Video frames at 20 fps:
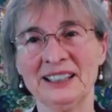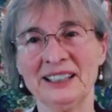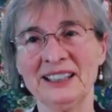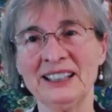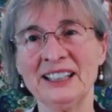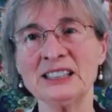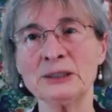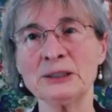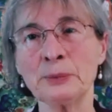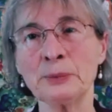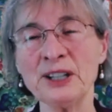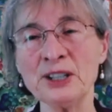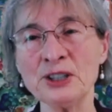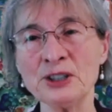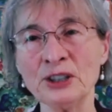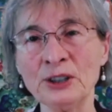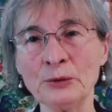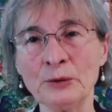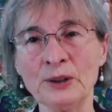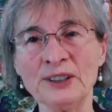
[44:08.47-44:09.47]

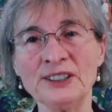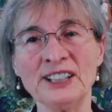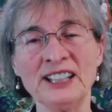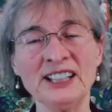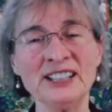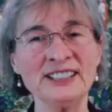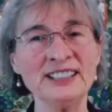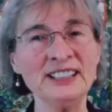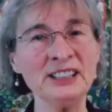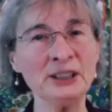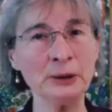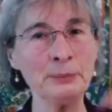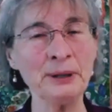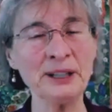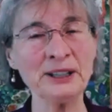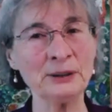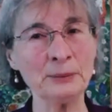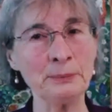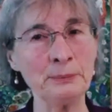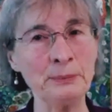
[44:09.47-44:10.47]
Expression, what they think about the